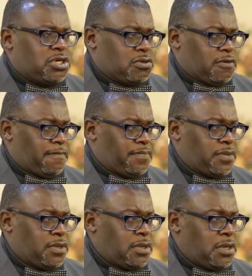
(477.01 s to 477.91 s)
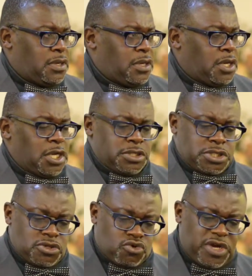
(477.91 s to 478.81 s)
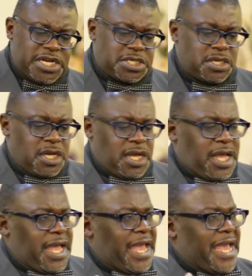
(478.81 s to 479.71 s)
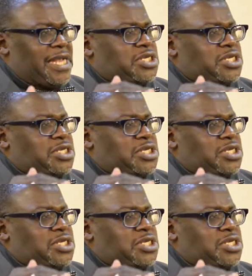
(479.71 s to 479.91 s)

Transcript: you to reach a